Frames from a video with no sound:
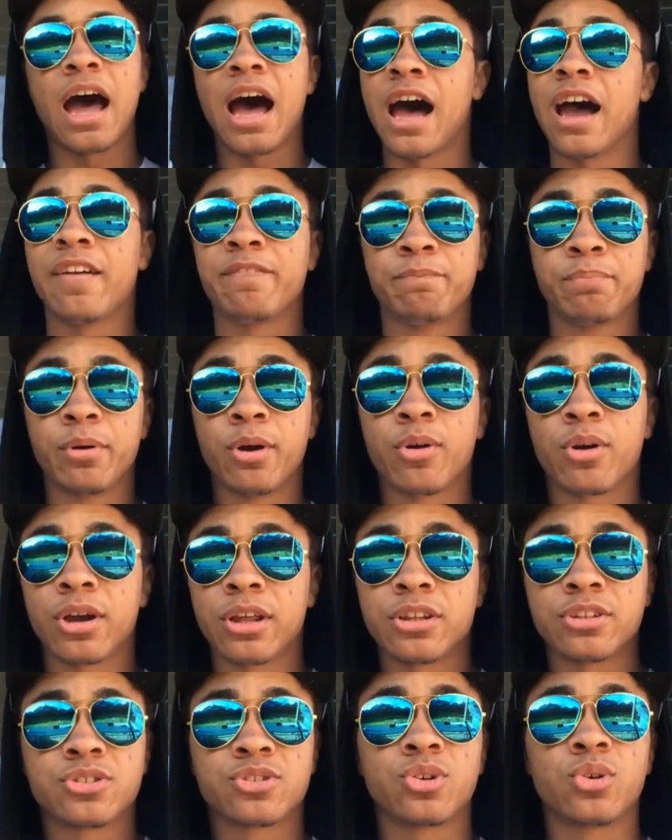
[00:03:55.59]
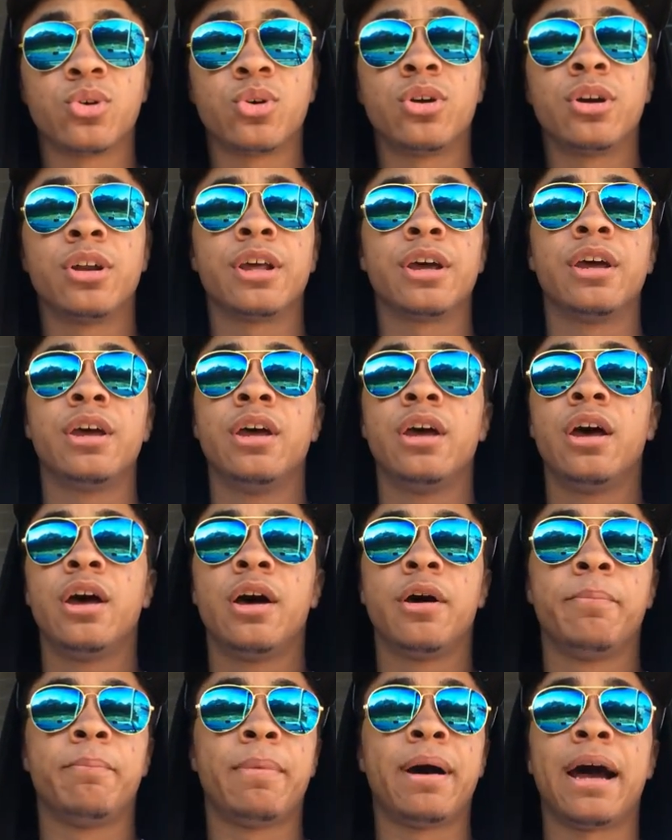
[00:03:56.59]
I've broken a sword,
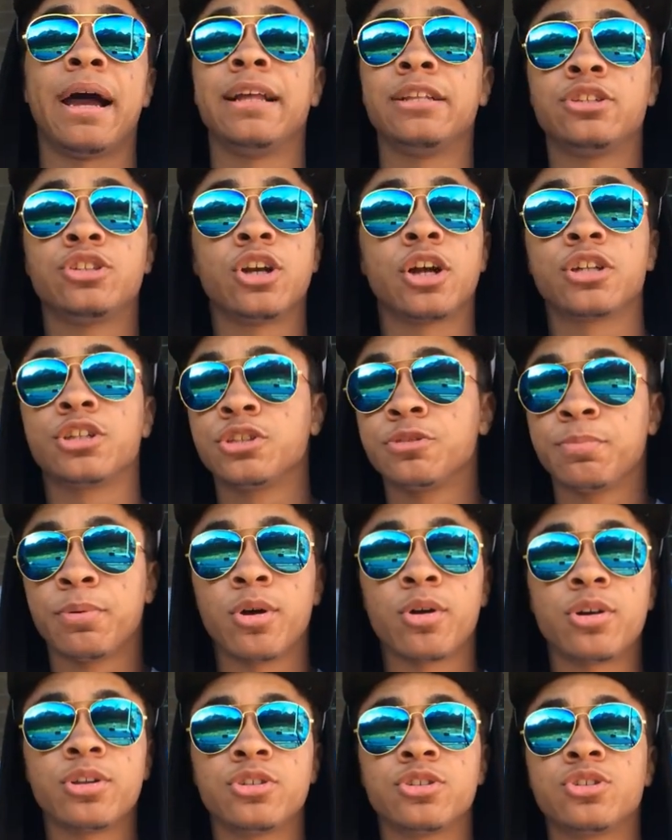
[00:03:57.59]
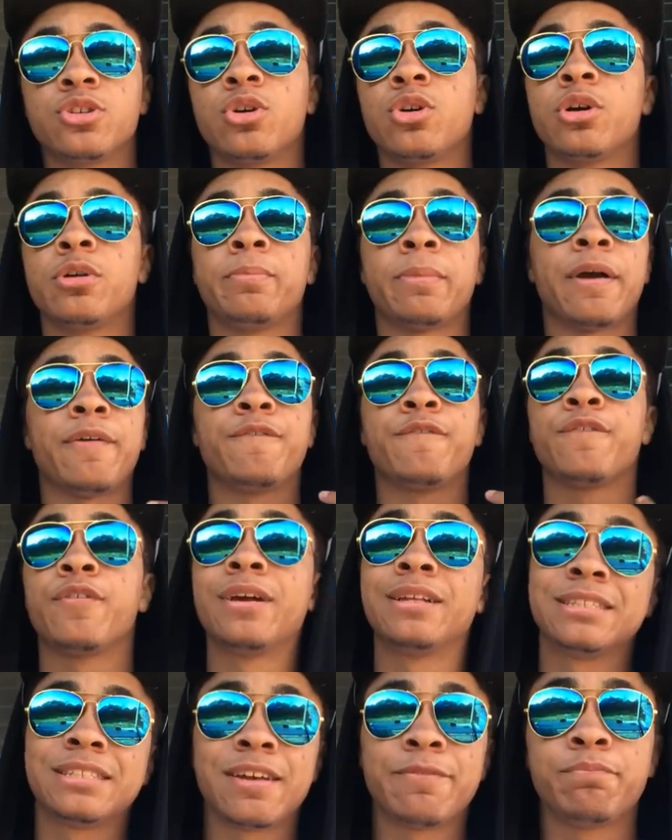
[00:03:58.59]
my instructor's broken a sword, my
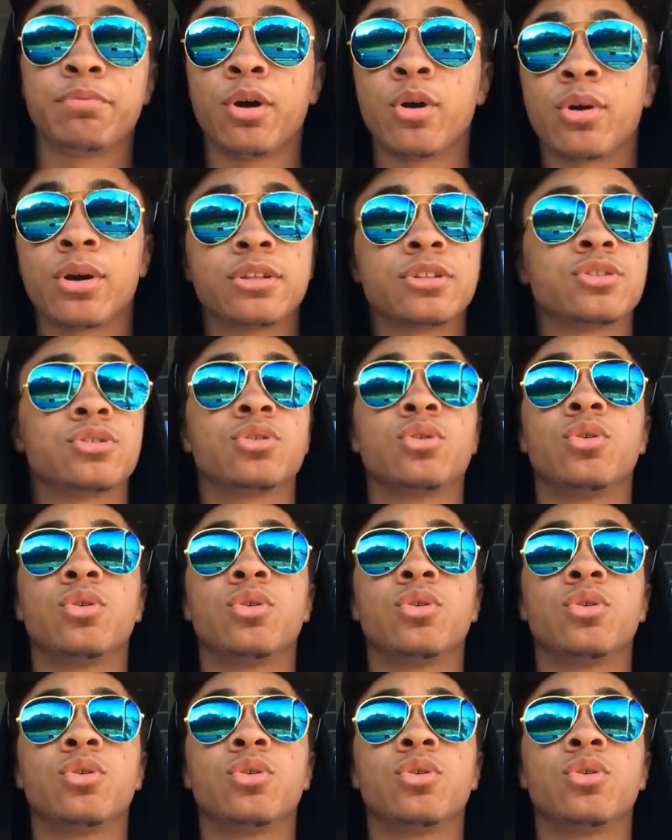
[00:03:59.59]
friends have broken